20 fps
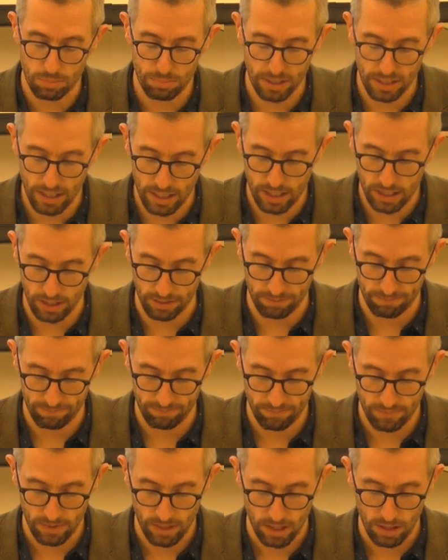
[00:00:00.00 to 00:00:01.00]
production
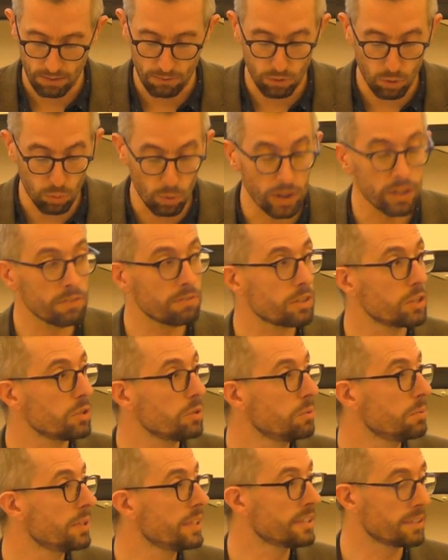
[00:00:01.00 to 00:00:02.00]
for one of two
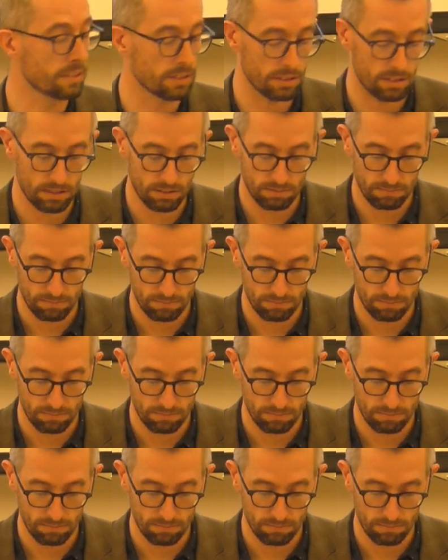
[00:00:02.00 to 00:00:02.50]
reasons.